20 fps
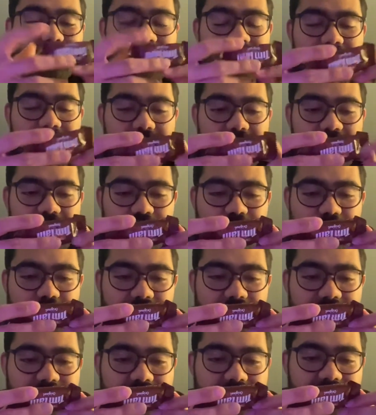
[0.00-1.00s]

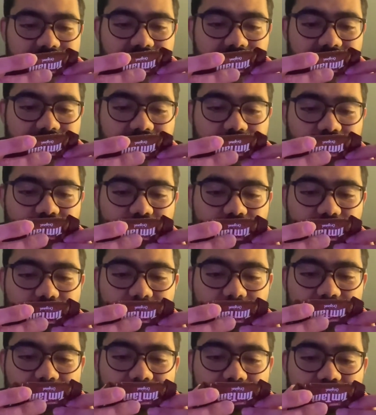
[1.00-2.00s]
Ingredients include
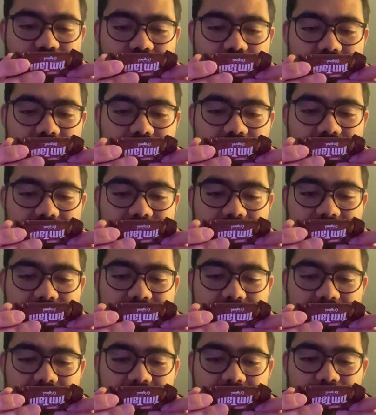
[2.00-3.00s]
milk chocolate,